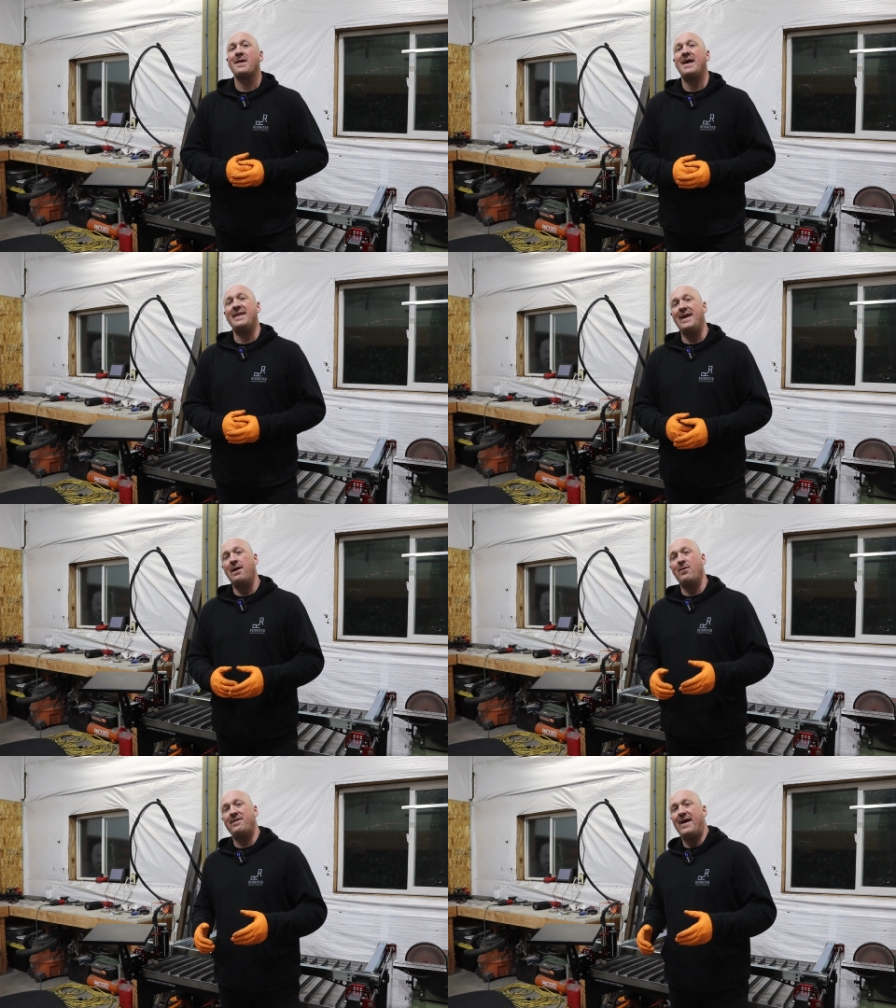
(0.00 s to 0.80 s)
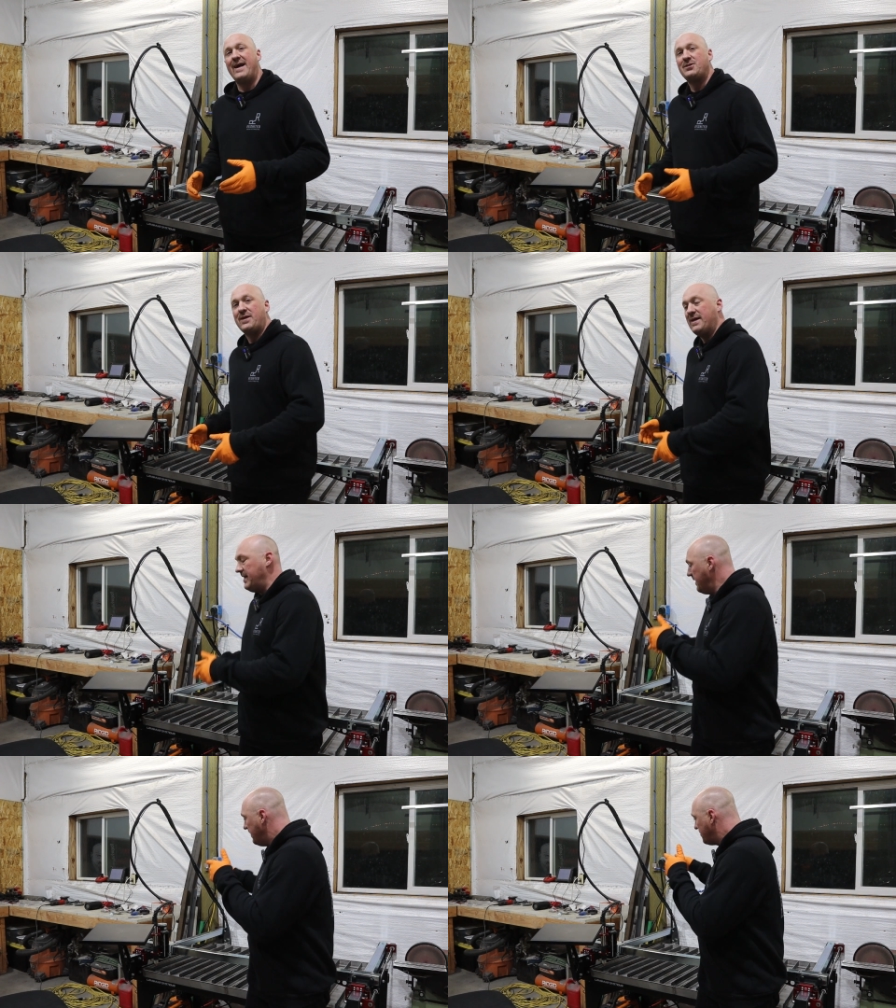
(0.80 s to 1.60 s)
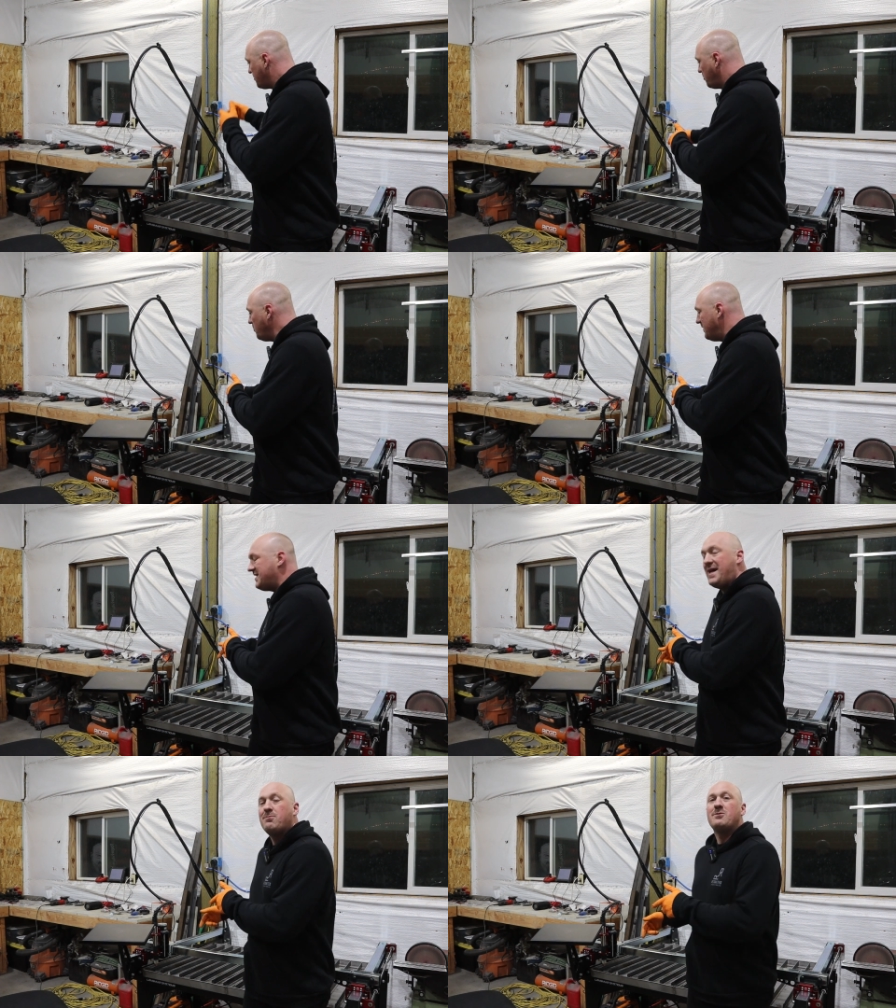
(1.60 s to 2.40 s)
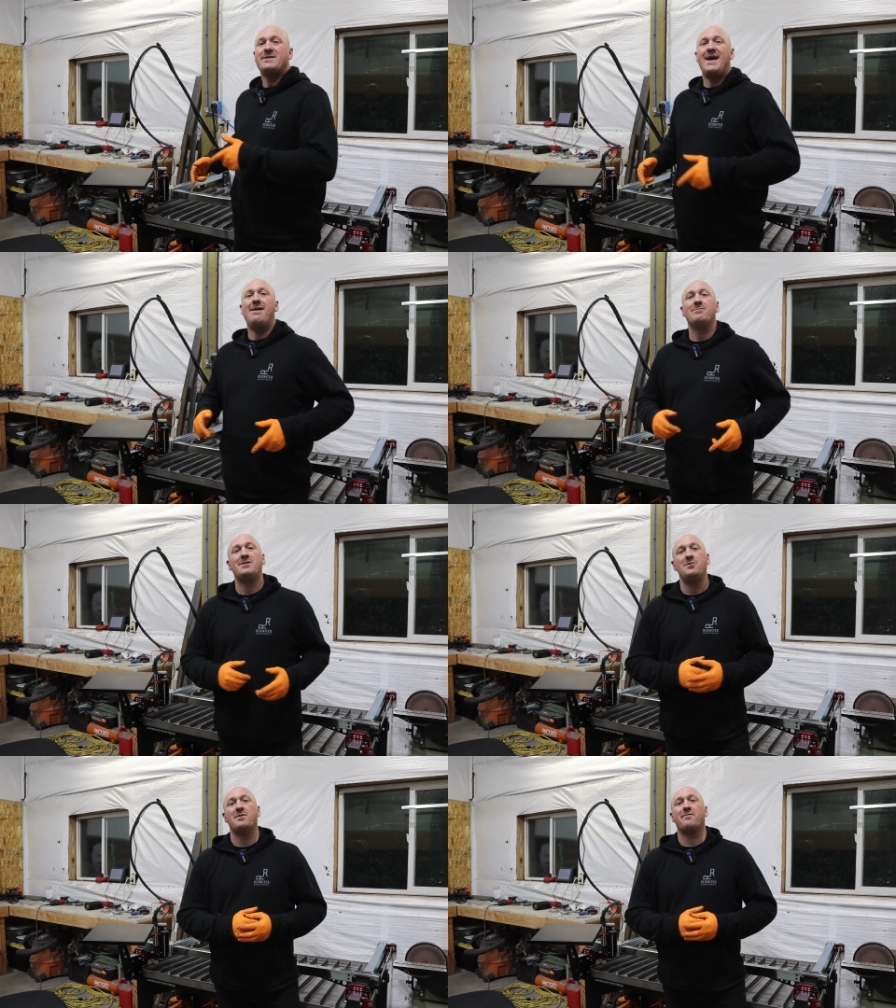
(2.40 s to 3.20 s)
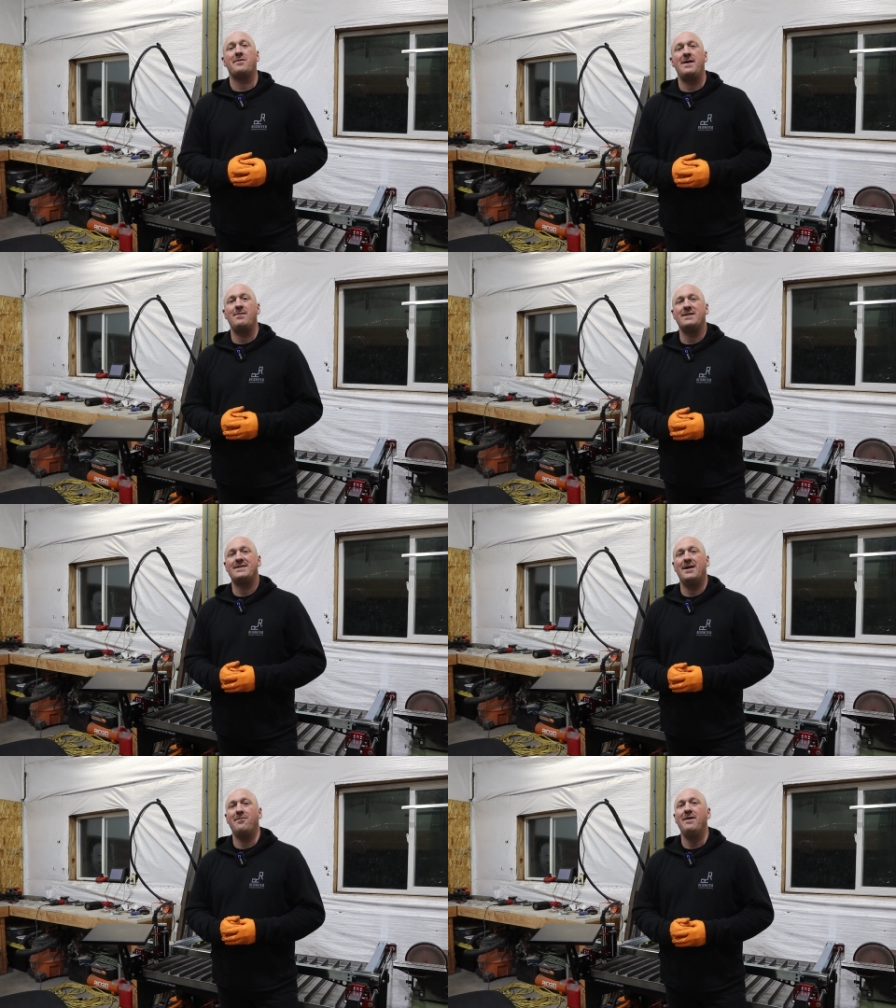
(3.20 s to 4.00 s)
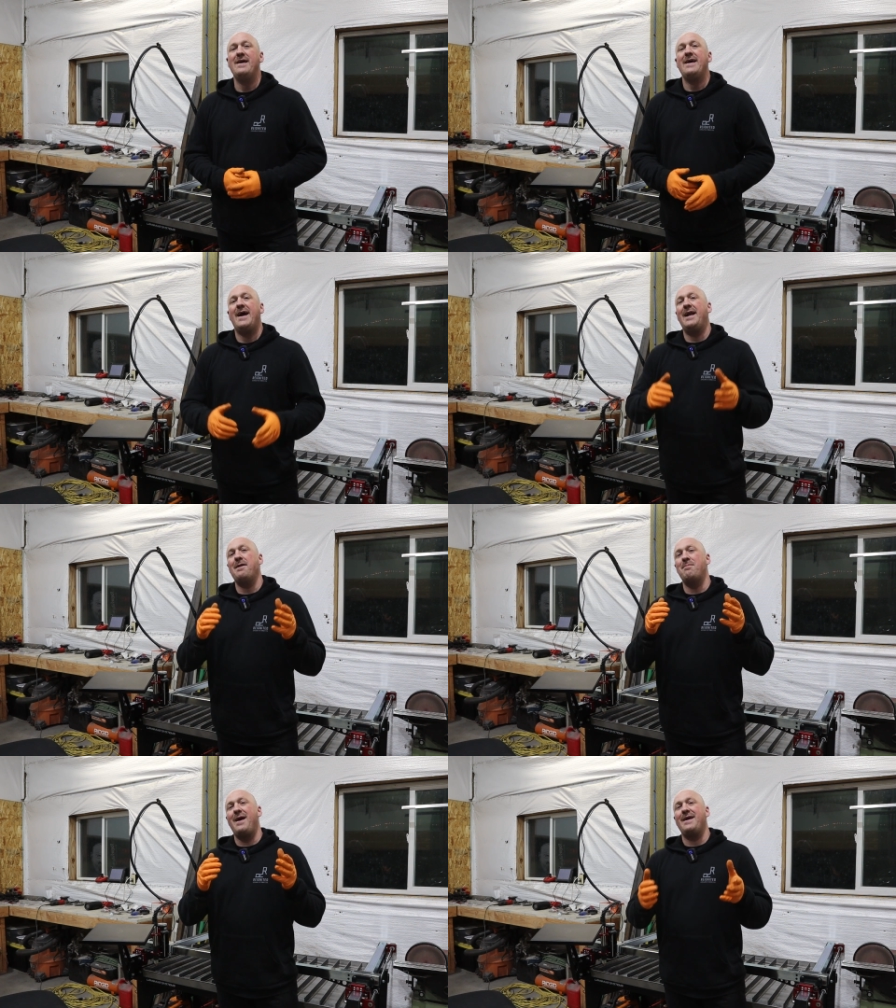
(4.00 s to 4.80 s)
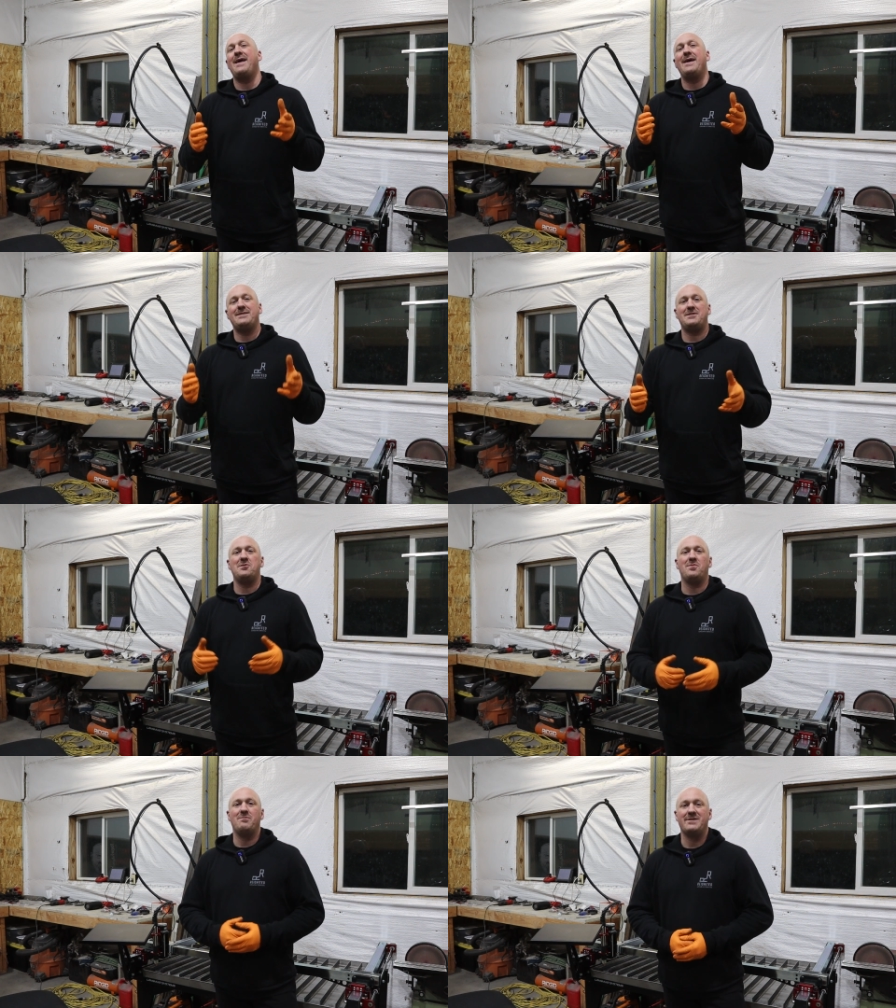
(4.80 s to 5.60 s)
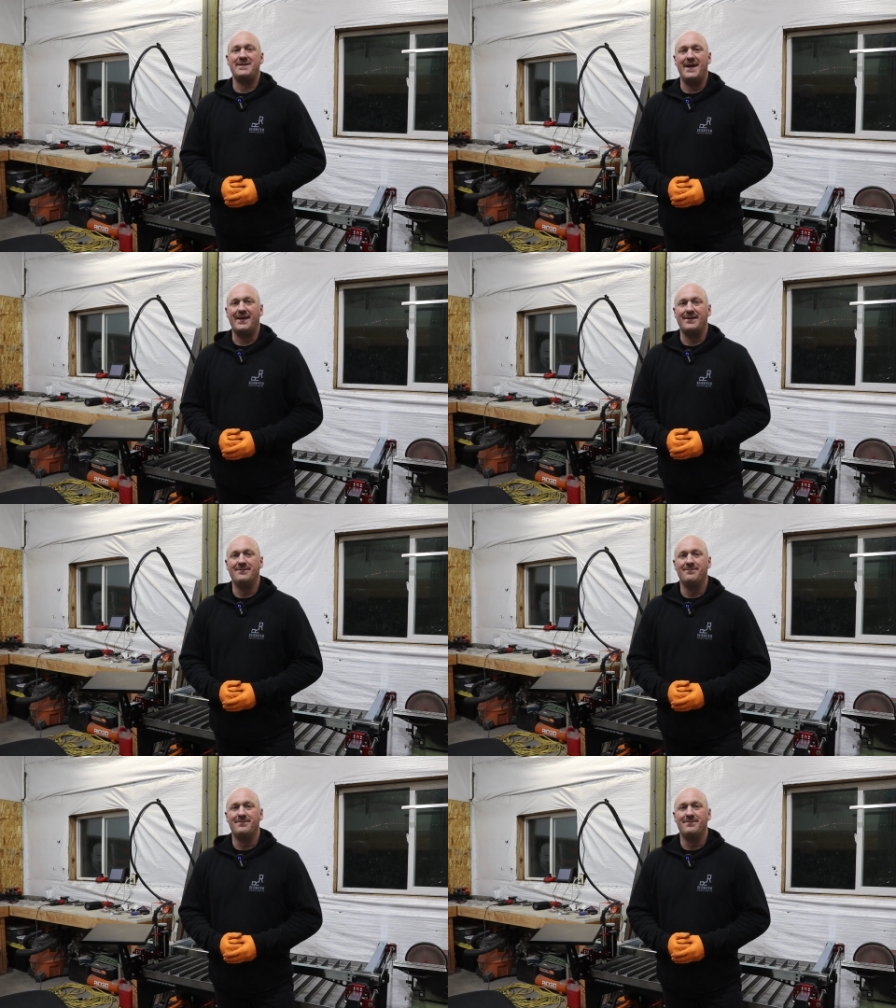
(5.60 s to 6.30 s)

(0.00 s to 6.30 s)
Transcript: And then I went to actually screw the table down to the frame itself, and I made a stupid mistake.